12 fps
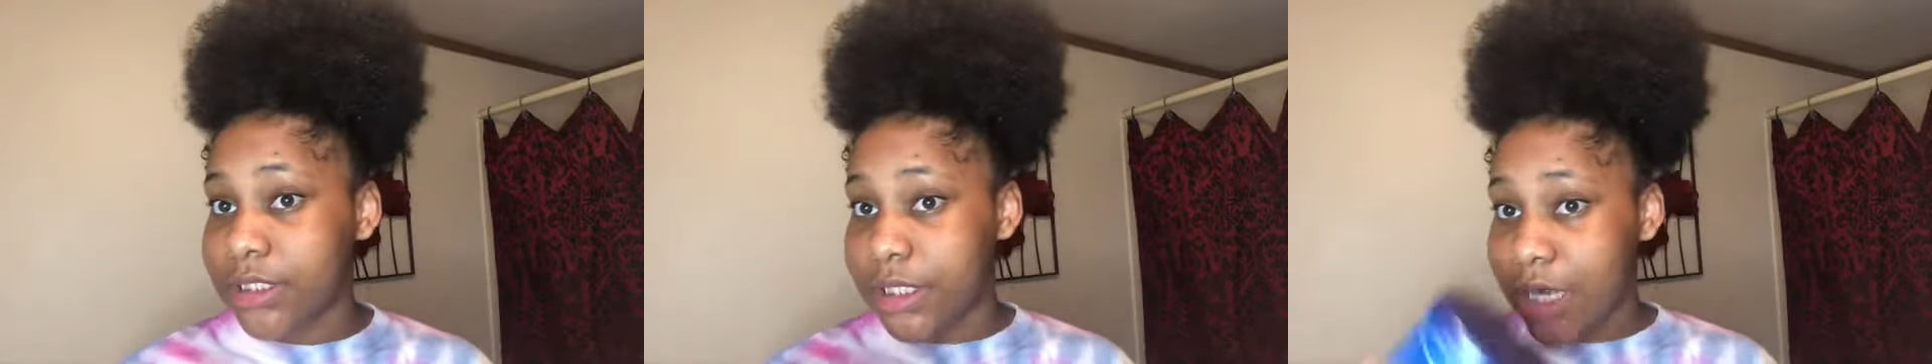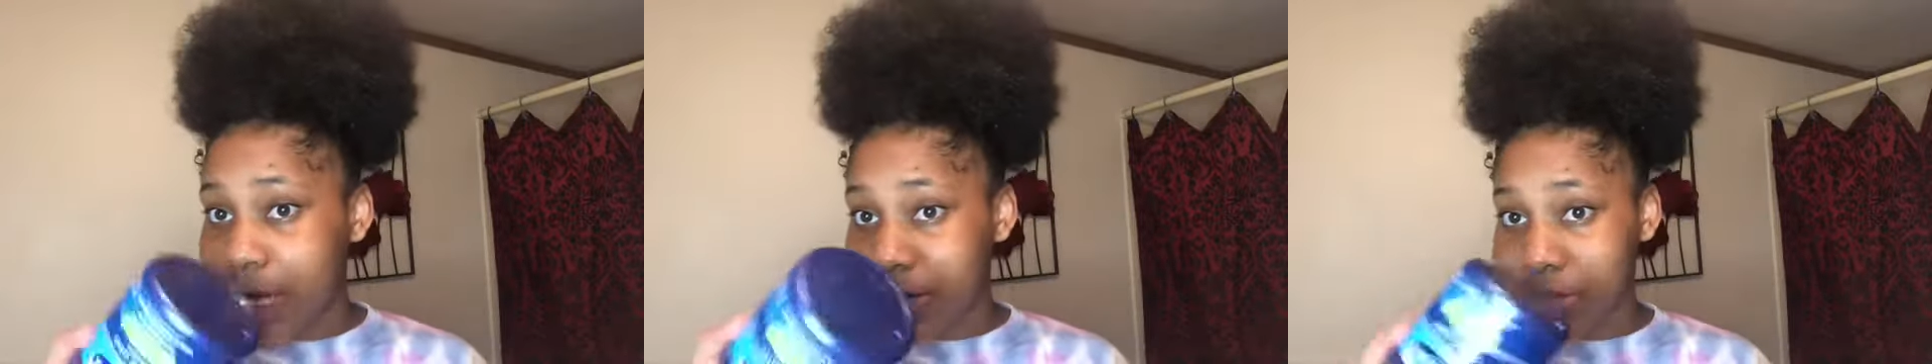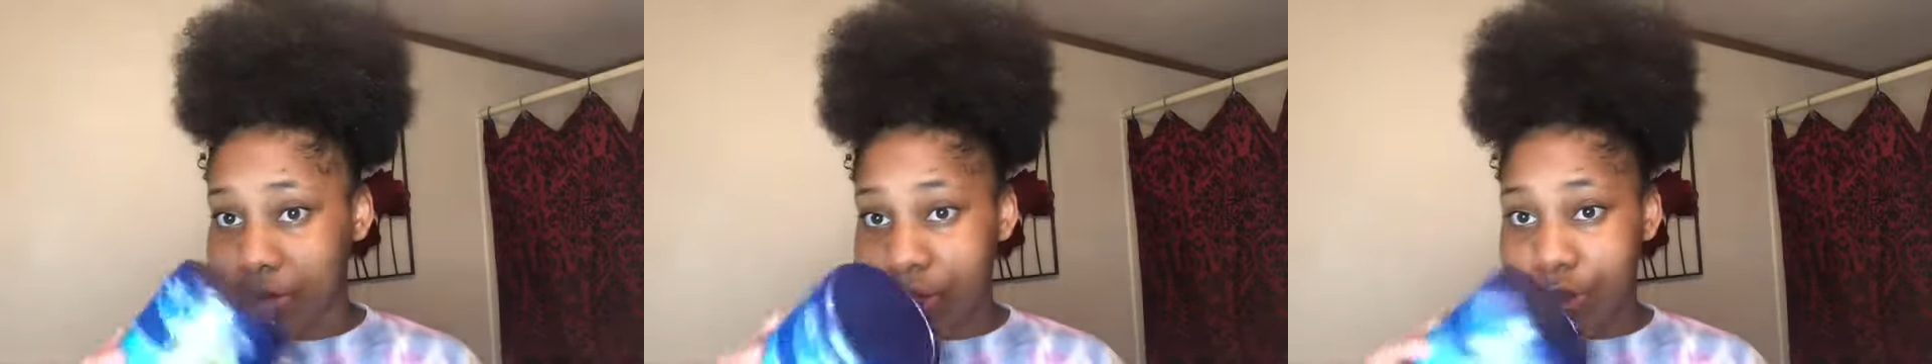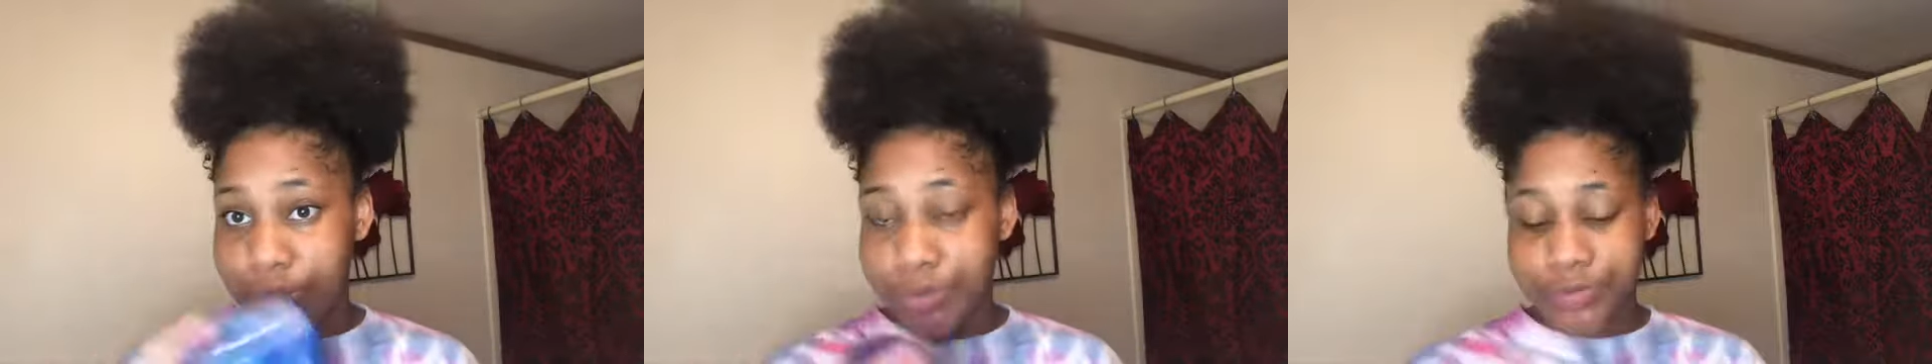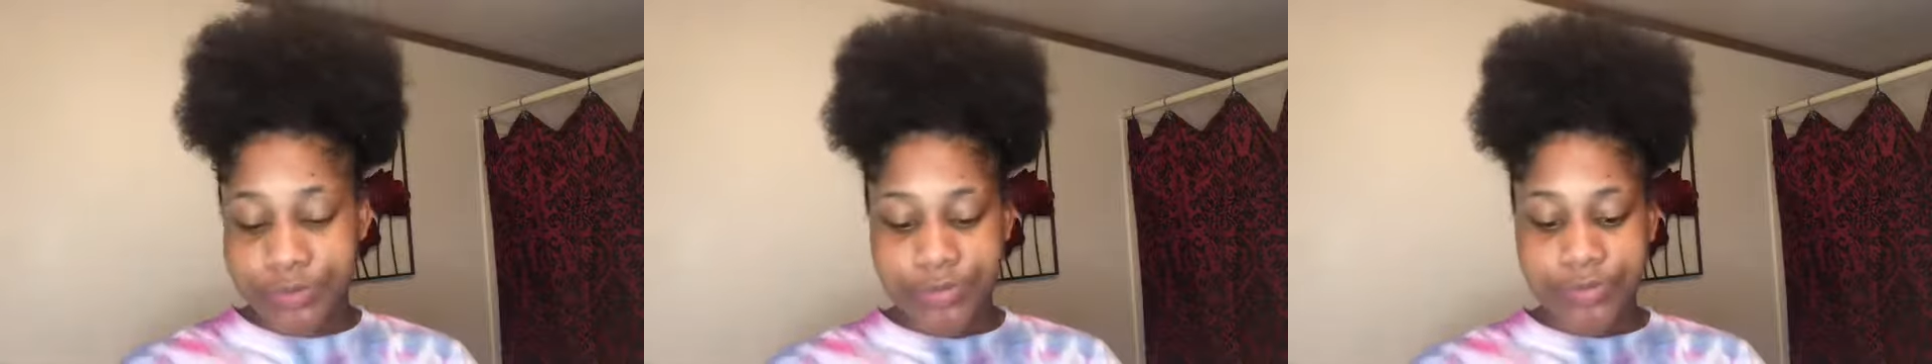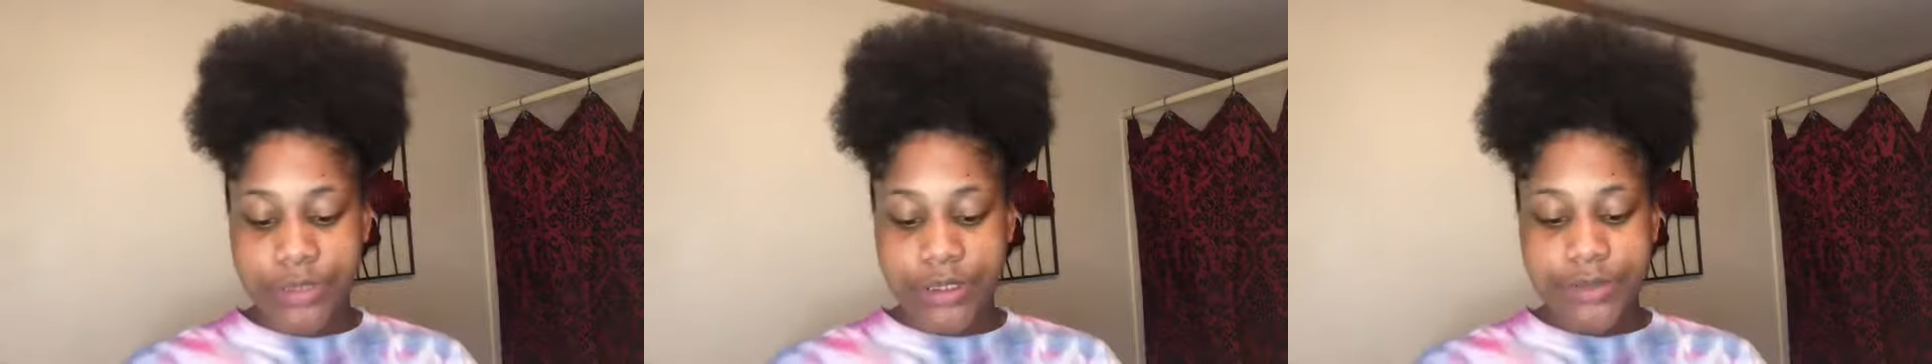the dollar store though.
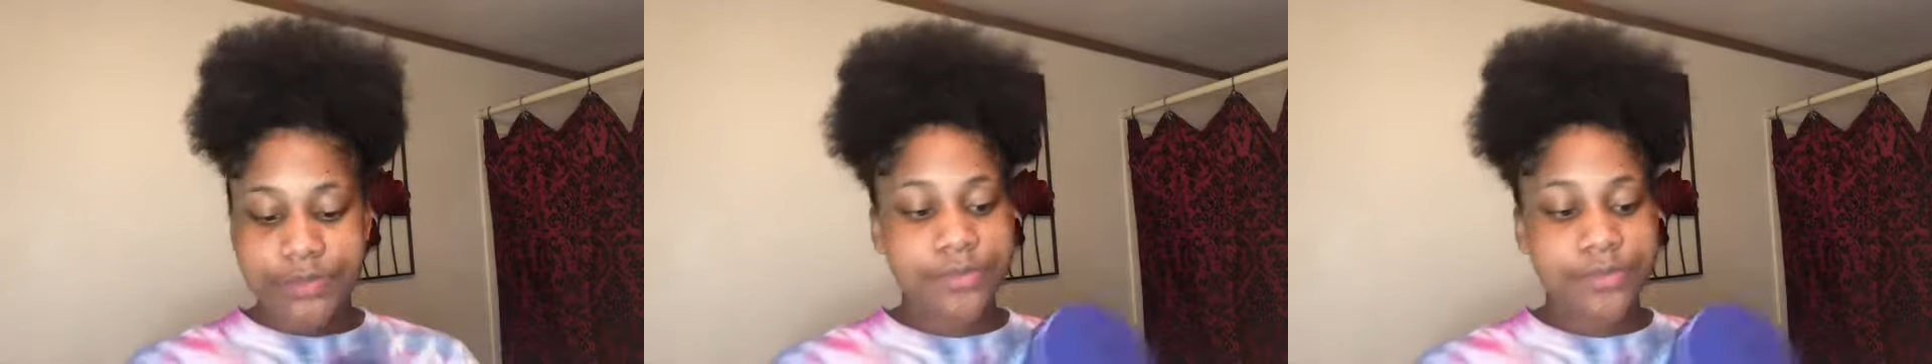But